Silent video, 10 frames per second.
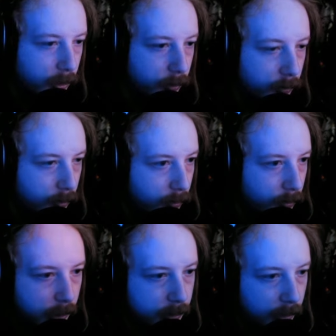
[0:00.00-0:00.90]
Reload.
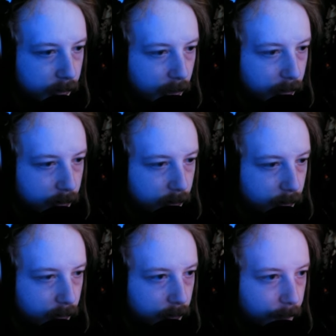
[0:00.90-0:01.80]
Right, tac
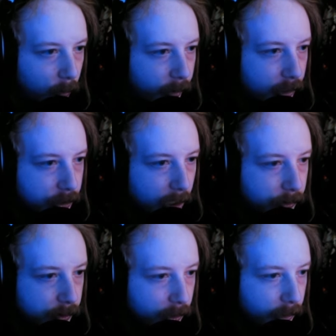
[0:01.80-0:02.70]
stance. Got a weekly
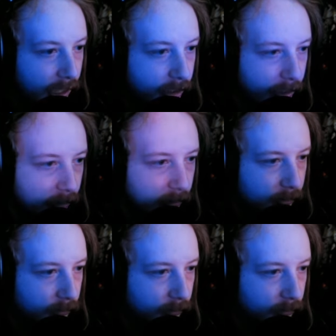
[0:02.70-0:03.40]
challenge done. And a daily.